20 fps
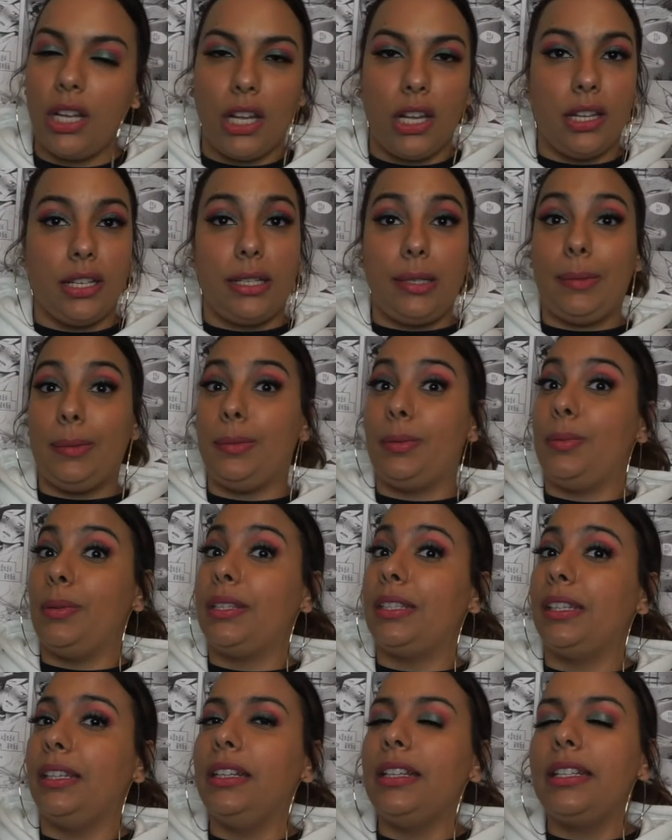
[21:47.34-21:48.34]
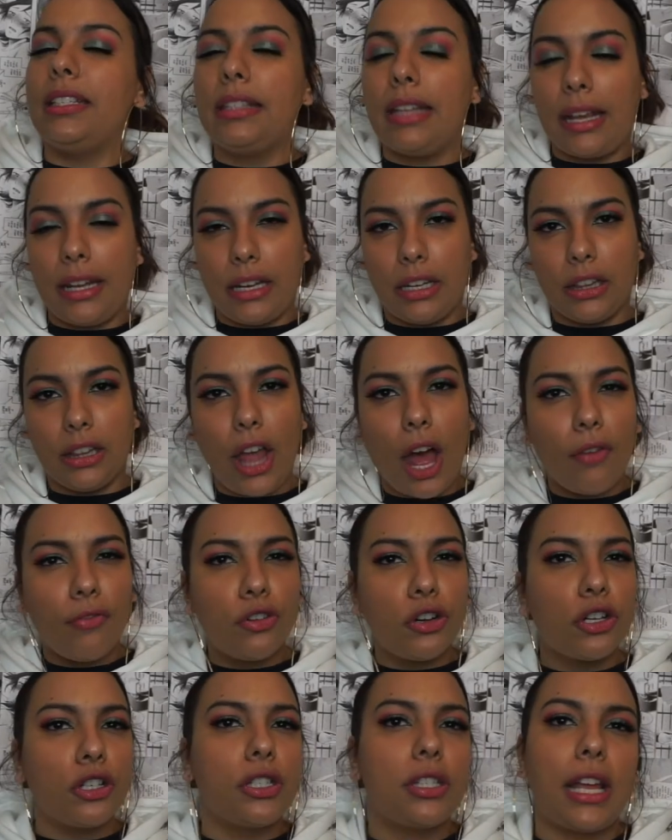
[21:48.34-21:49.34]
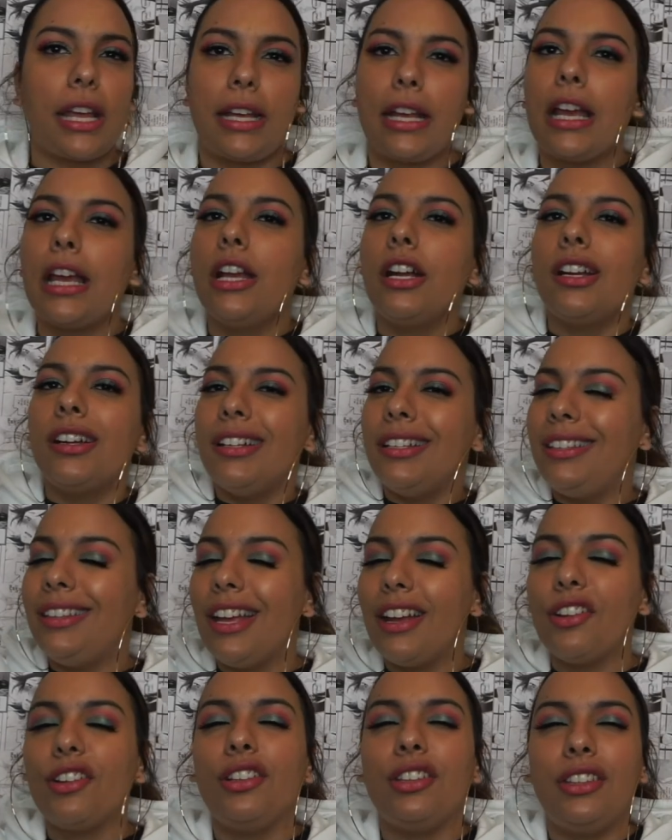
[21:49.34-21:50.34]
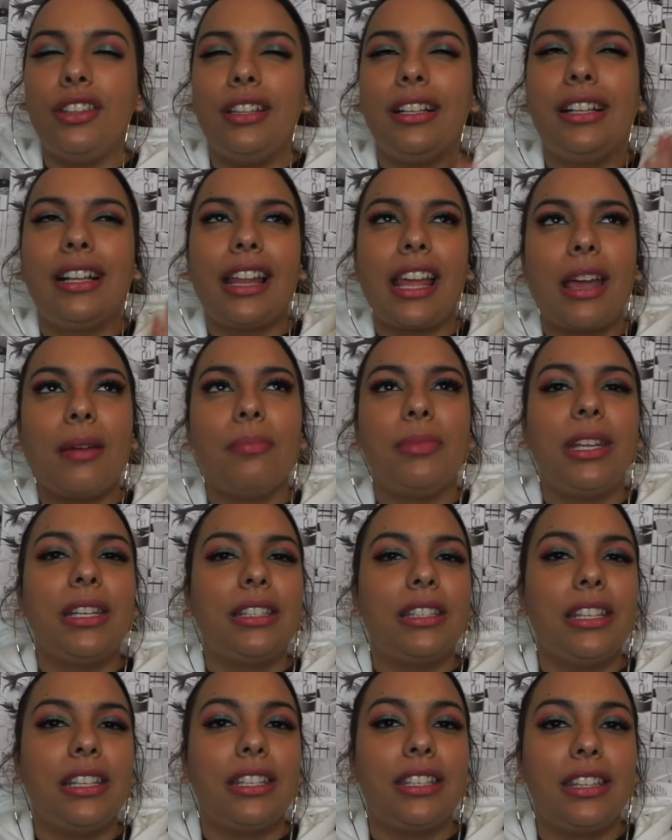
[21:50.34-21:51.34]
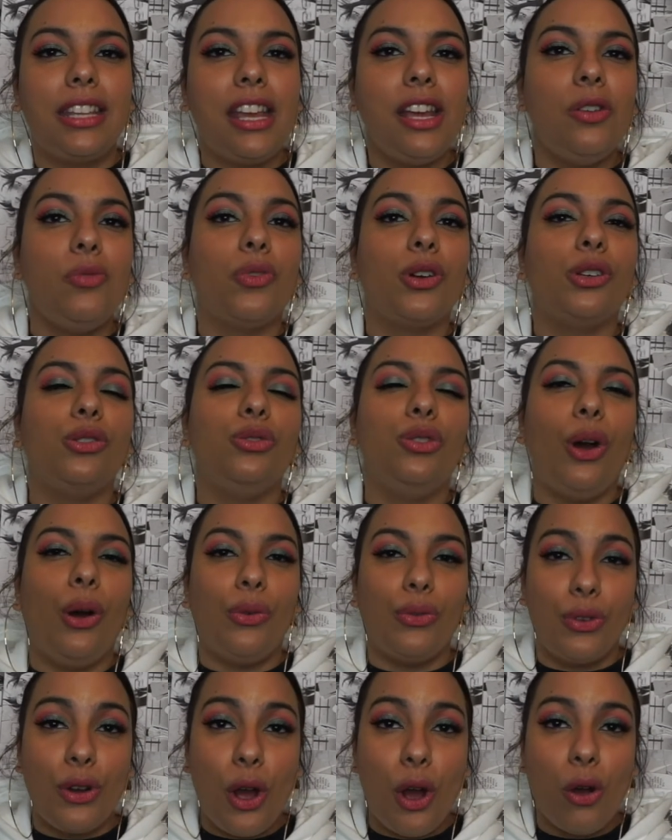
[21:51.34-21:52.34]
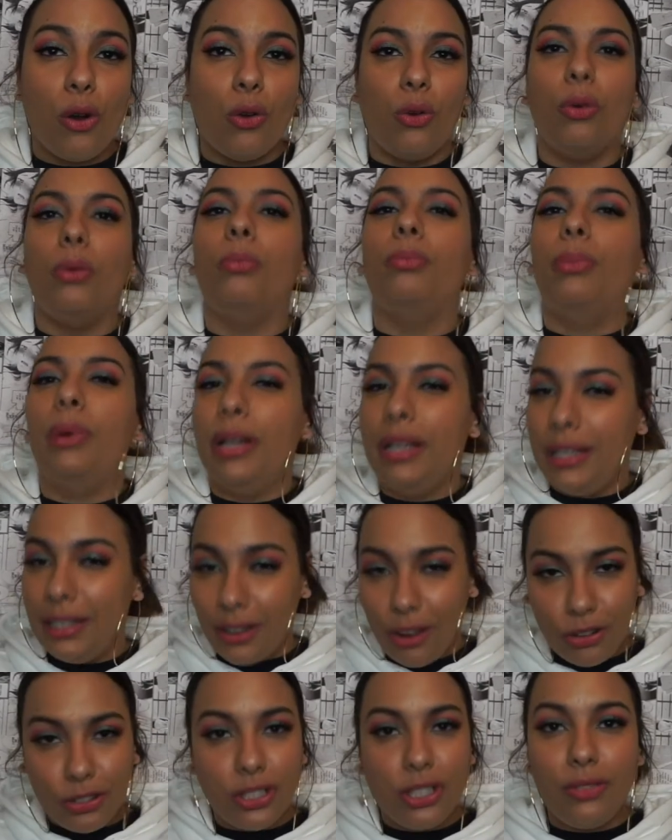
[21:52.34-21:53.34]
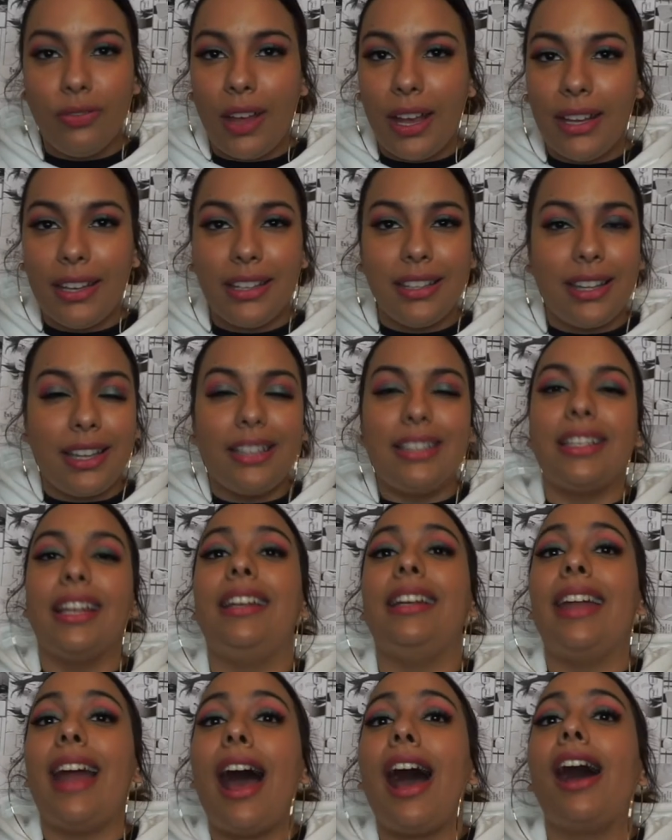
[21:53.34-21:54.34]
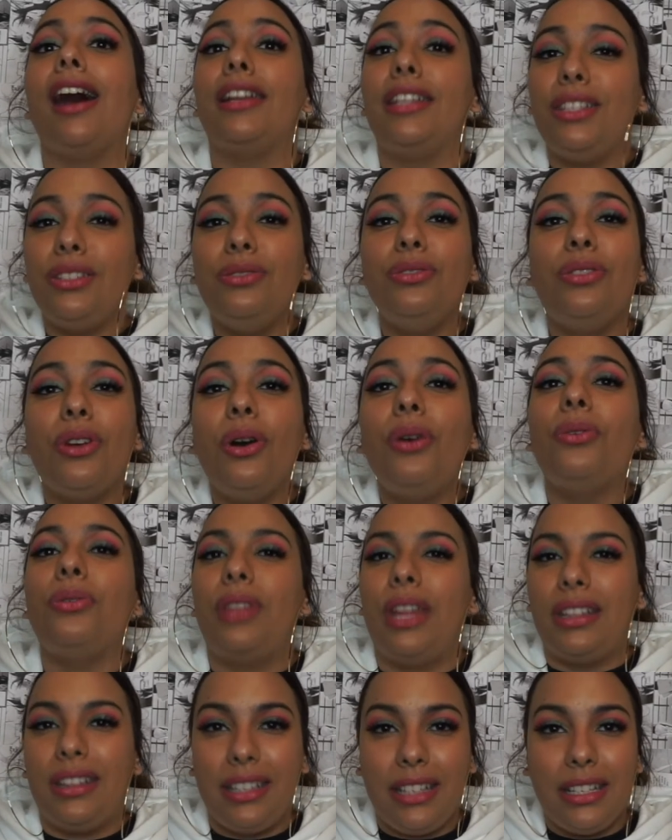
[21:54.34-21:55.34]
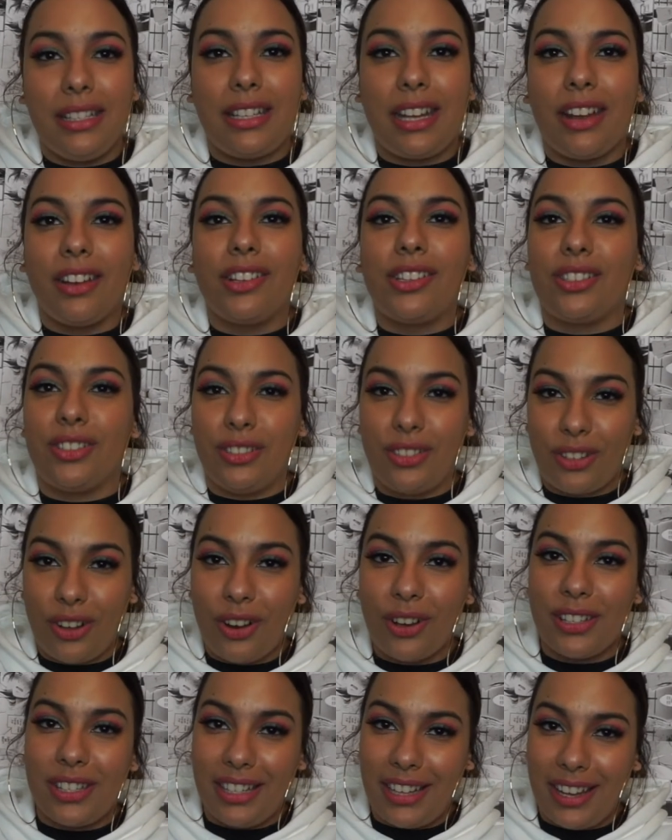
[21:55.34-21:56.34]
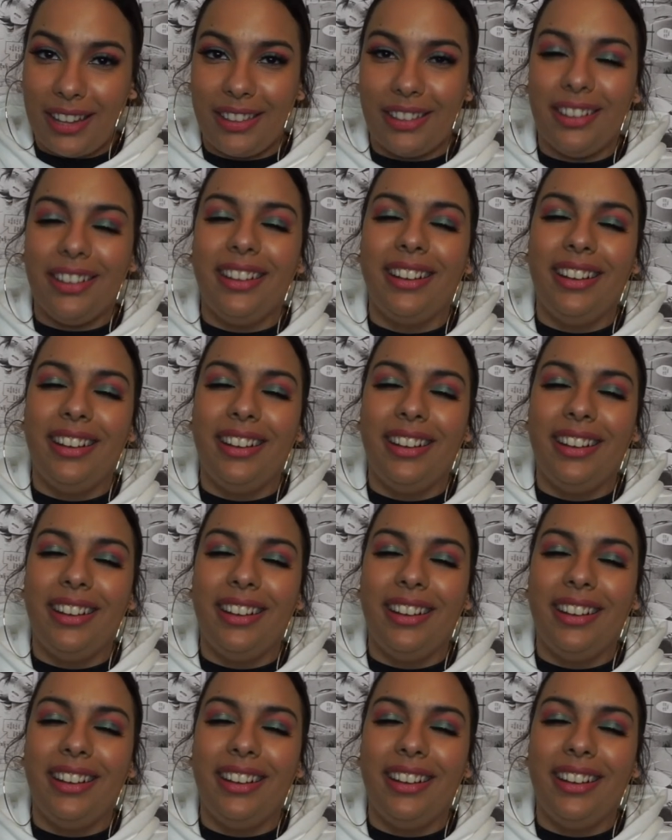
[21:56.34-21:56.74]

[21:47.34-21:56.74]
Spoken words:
explicitly stated lovers? Like, Clamp does this thing where you don't know. But in RG Veda, they said, nah, you know that these characters are together